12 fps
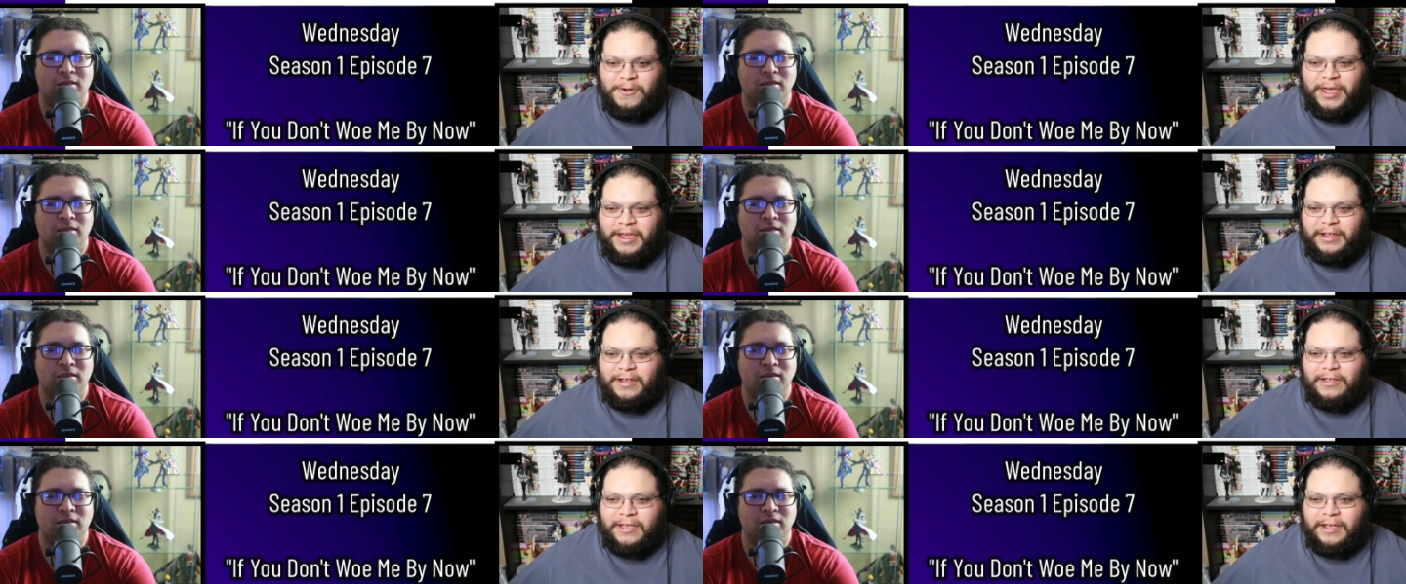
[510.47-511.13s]

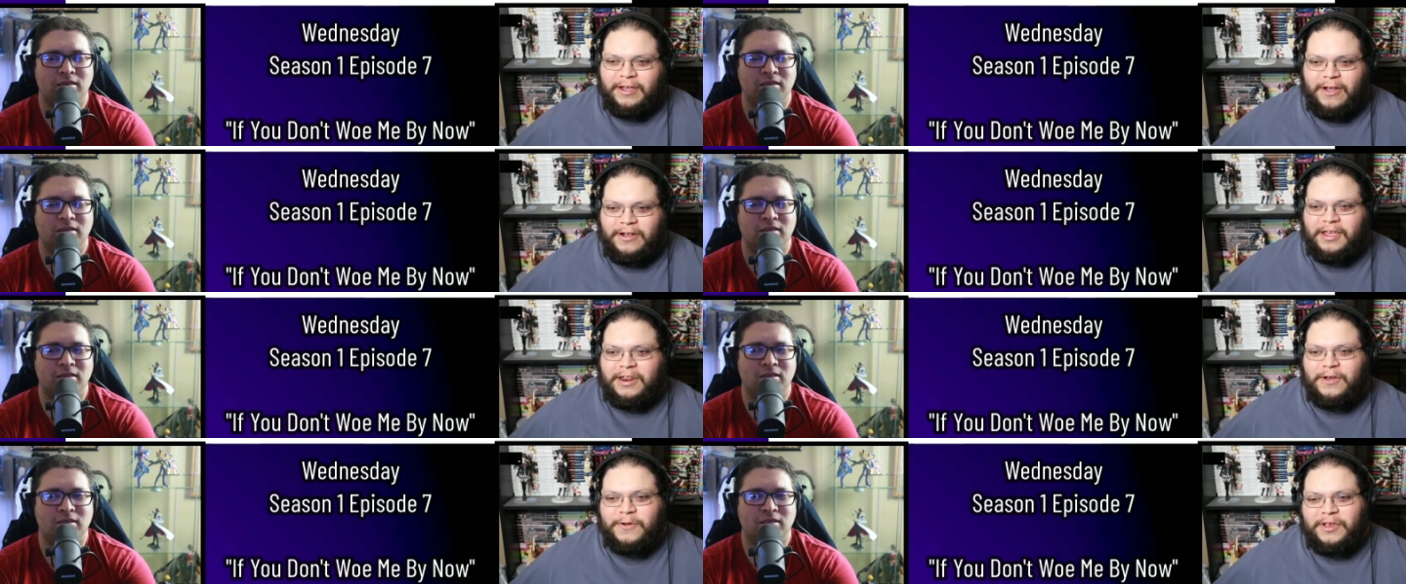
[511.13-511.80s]
Speaker 1: incognito, he
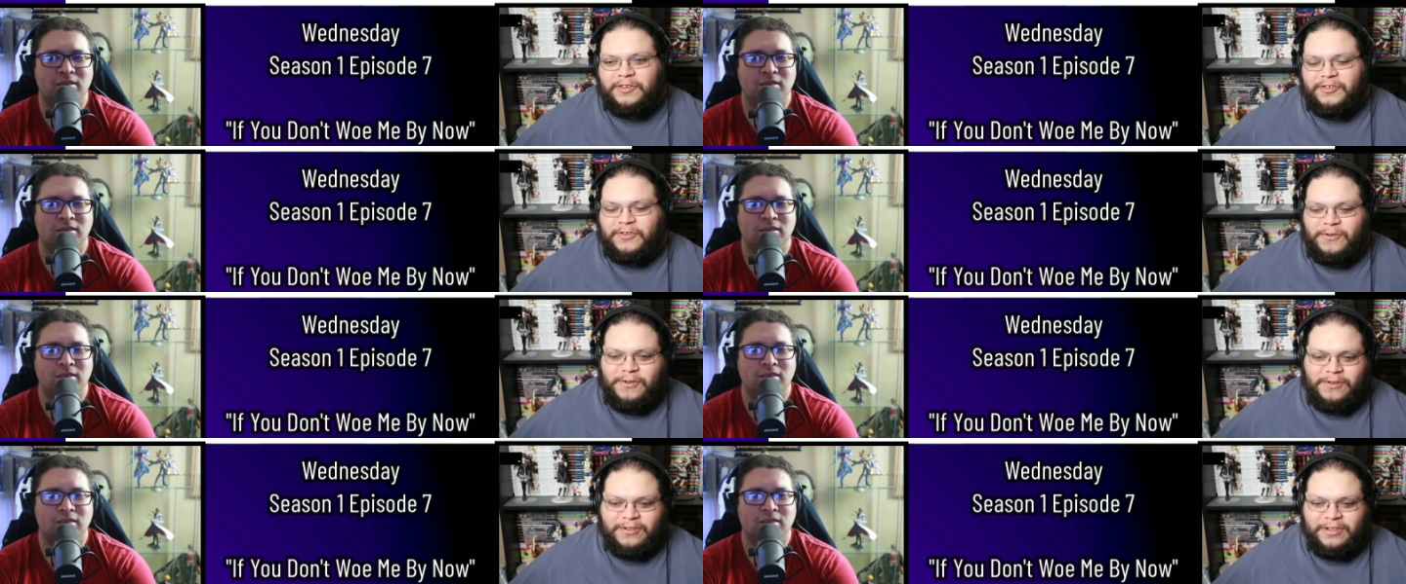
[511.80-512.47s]
stole
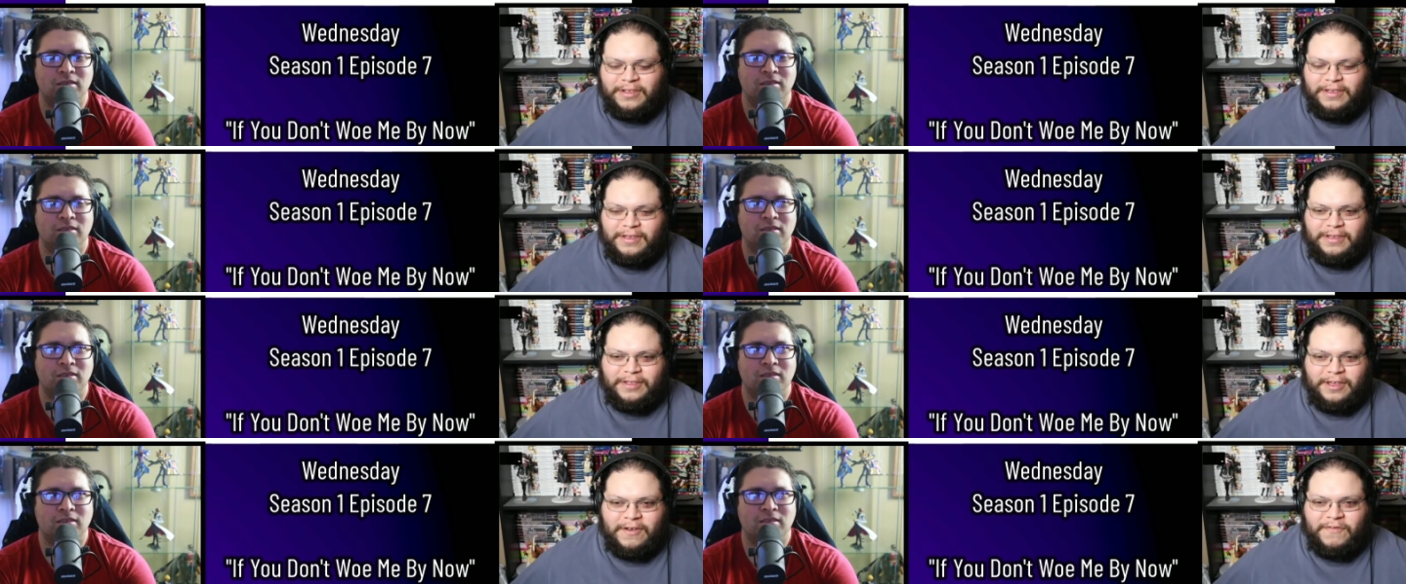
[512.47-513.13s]
a
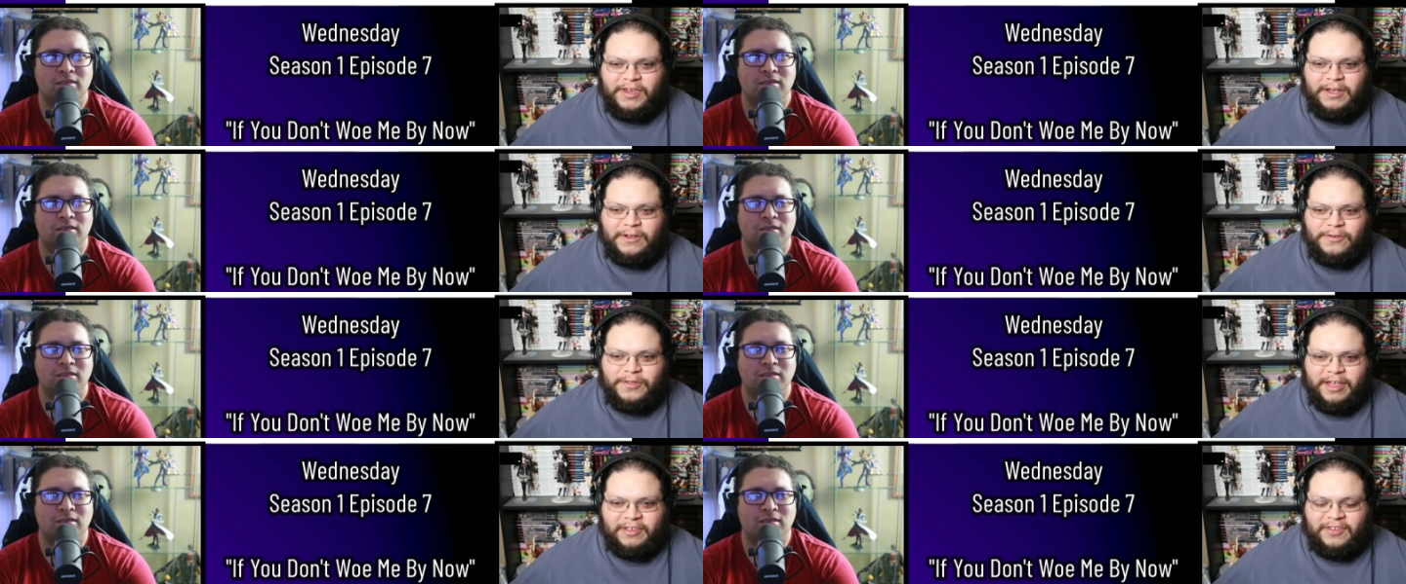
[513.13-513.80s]
vehicle that
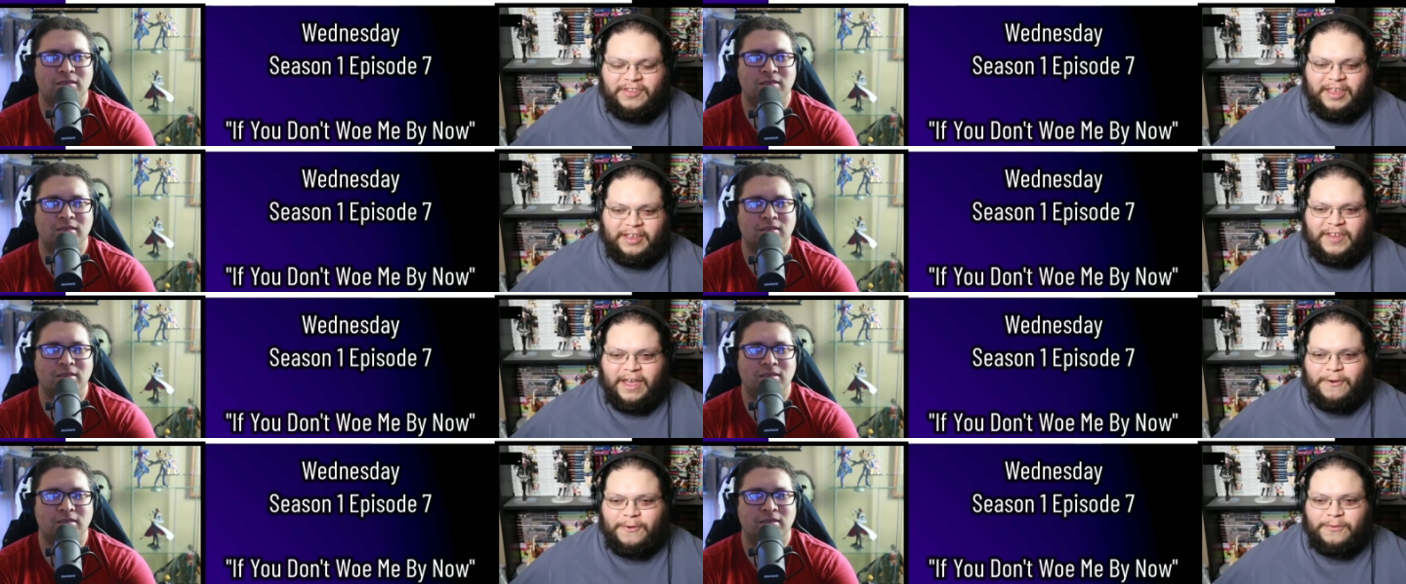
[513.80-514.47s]
sticks out
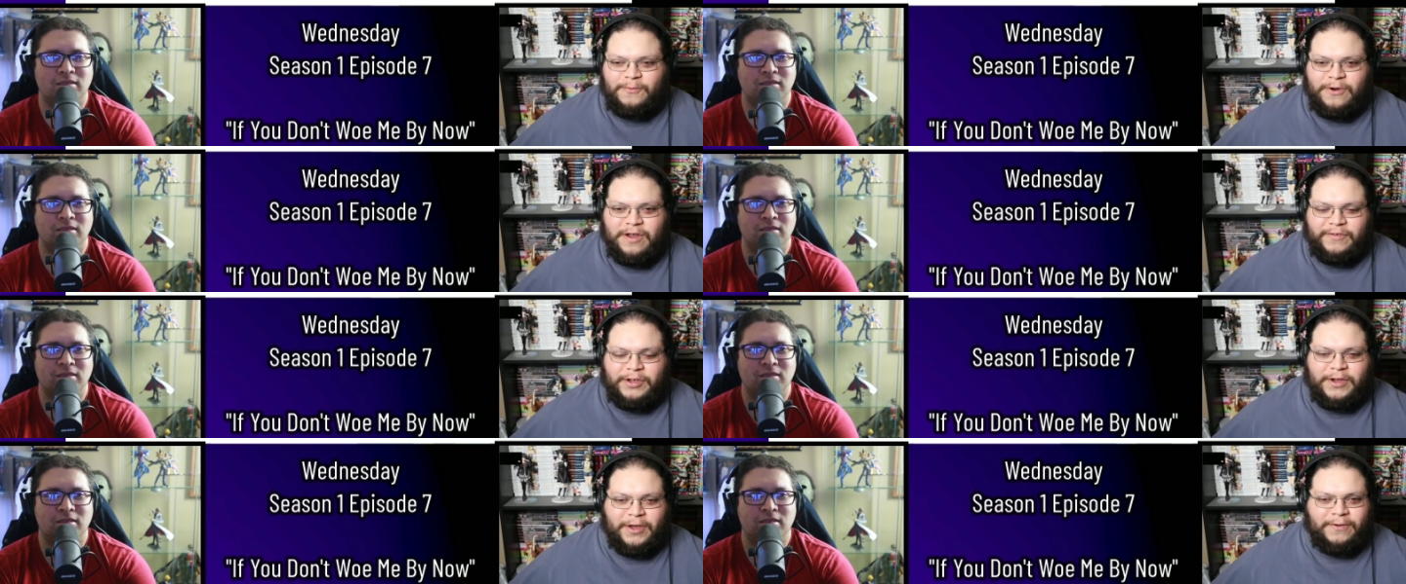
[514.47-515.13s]
wherever you go.
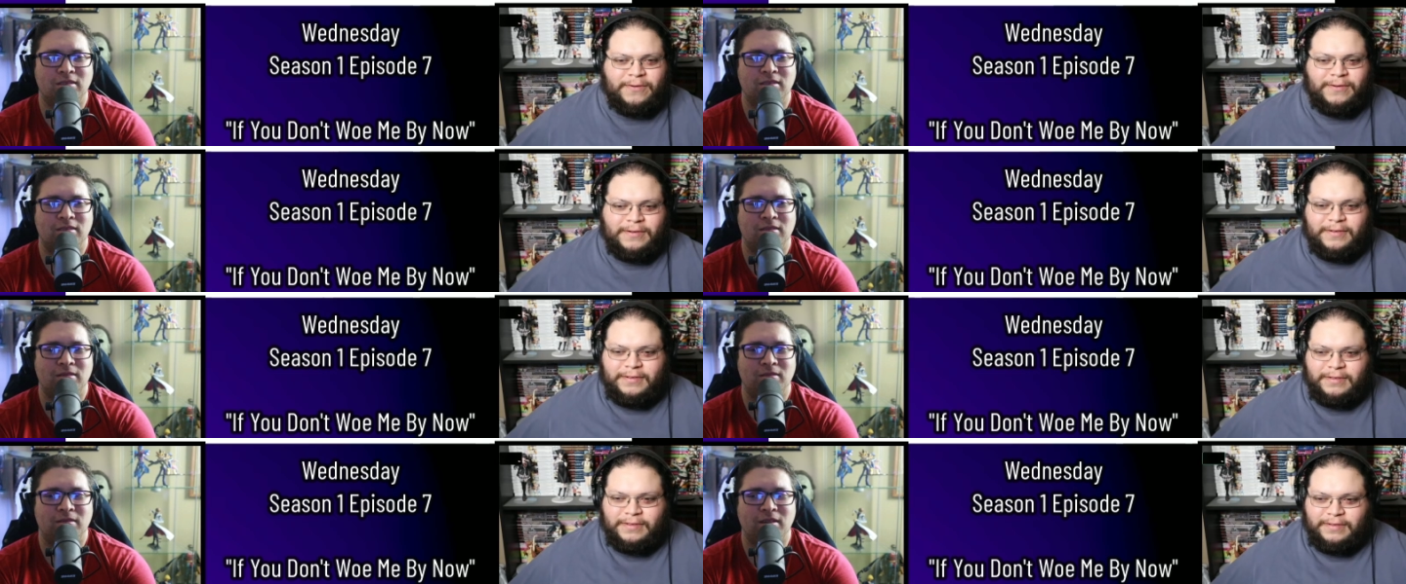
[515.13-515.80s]

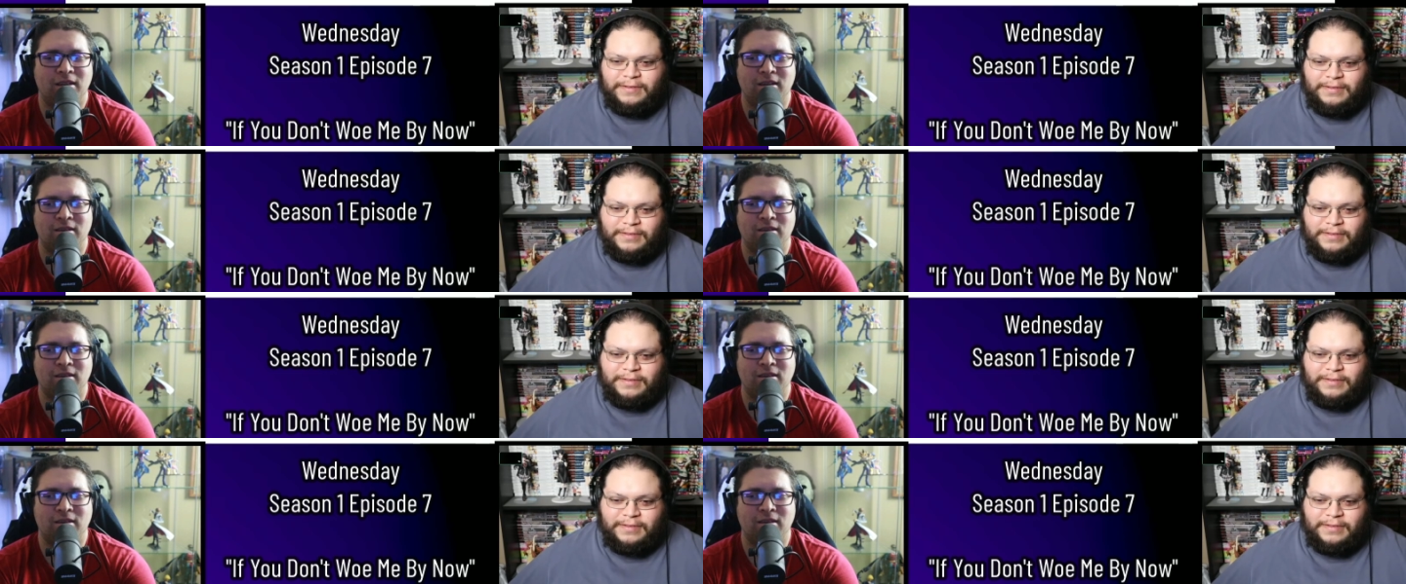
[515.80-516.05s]
Yeah.